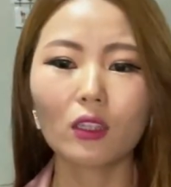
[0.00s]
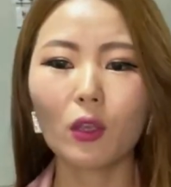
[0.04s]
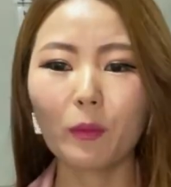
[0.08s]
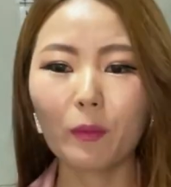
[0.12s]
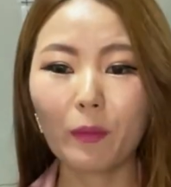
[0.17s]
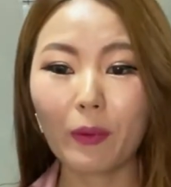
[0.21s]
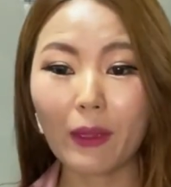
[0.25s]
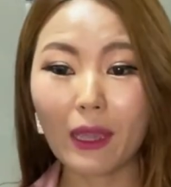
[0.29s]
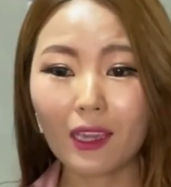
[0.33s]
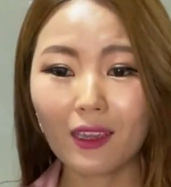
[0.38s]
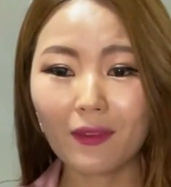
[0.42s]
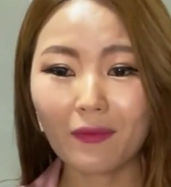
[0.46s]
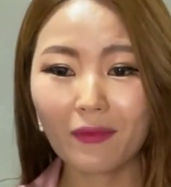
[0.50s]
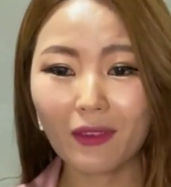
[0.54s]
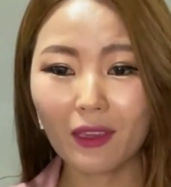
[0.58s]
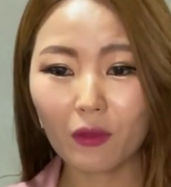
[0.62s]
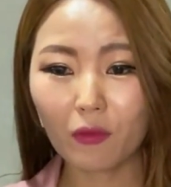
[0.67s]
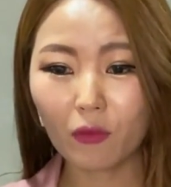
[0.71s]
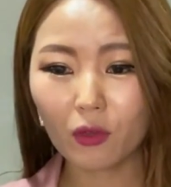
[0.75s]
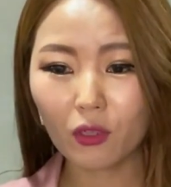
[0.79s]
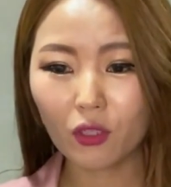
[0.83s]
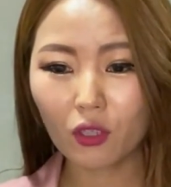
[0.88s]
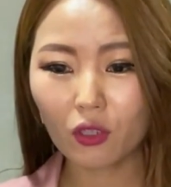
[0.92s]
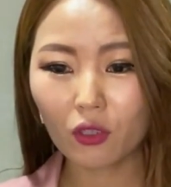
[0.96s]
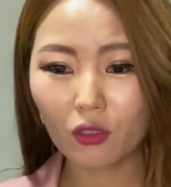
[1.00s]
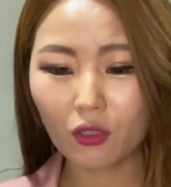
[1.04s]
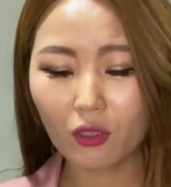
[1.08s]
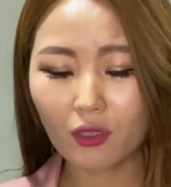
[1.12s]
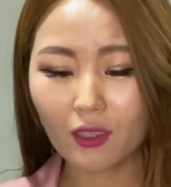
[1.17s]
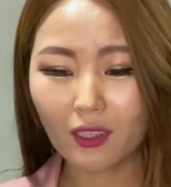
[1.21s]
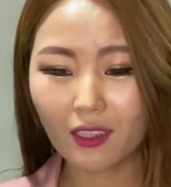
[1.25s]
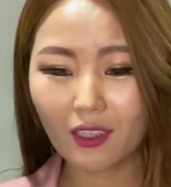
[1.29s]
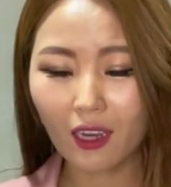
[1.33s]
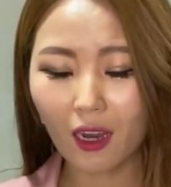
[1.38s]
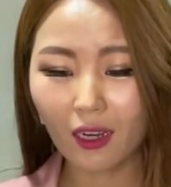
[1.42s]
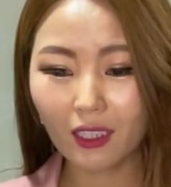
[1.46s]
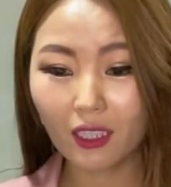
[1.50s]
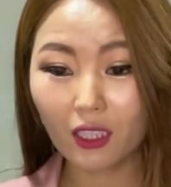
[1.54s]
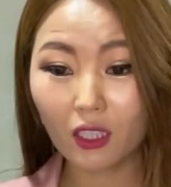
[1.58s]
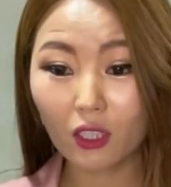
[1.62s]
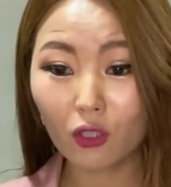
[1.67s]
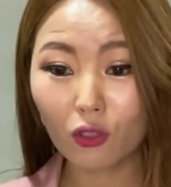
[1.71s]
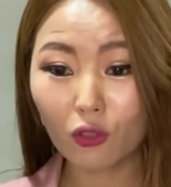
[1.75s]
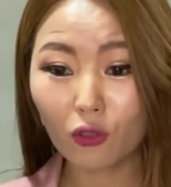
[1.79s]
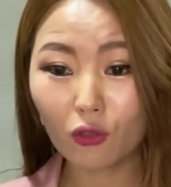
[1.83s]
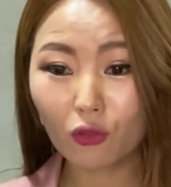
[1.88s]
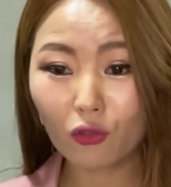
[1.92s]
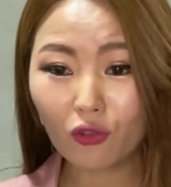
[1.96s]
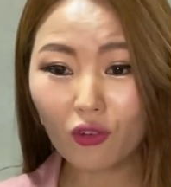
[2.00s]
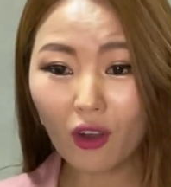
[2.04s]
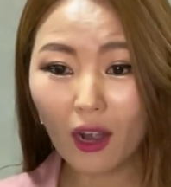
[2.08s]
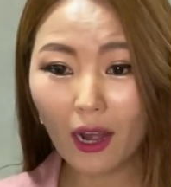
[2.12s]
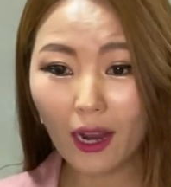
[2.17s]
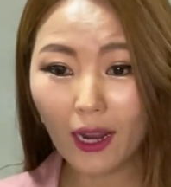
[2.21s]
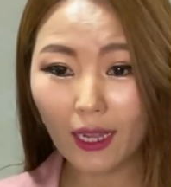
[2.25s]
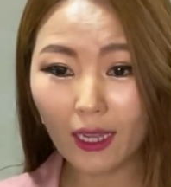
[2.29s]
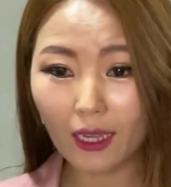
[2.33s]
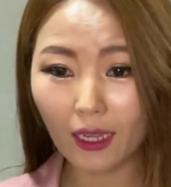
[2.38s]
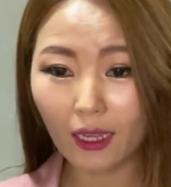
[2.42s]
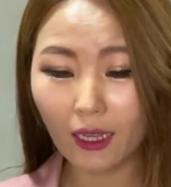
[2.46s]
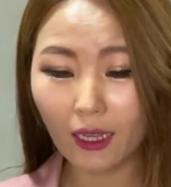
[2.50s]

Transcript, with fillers: the mm-hmm. baby was started crying